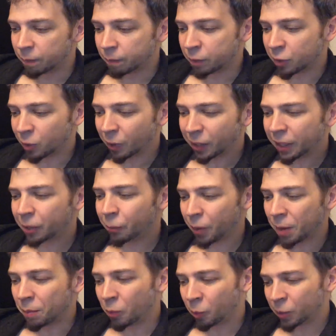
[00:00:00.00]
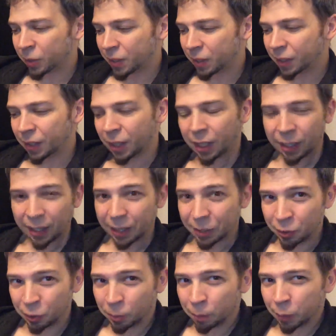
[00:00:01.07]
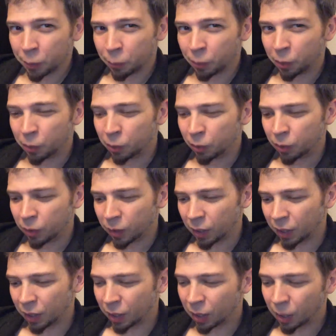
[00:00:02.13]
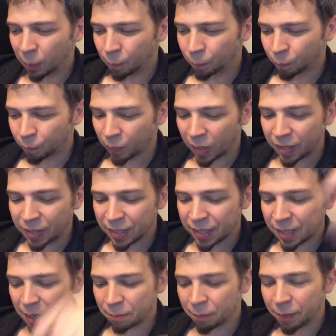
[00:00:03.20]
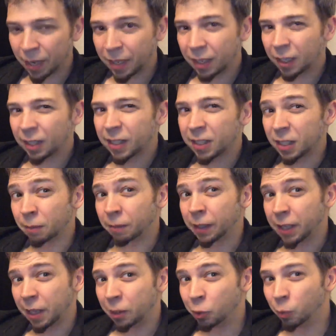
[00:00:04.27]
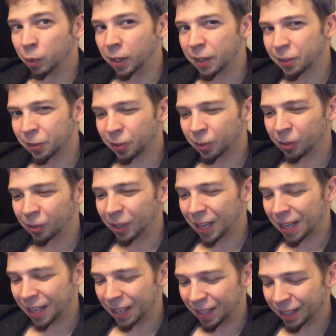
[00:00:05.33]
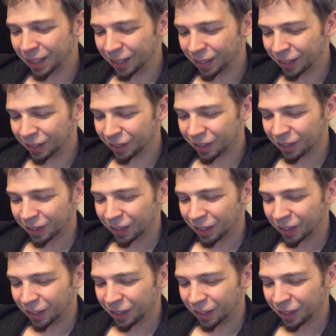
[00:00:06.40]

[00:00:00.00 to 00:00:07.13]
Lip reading: So I like Grant Morrison and I like Doom Patrol. In the same vein, I like stuff like Hellblazer and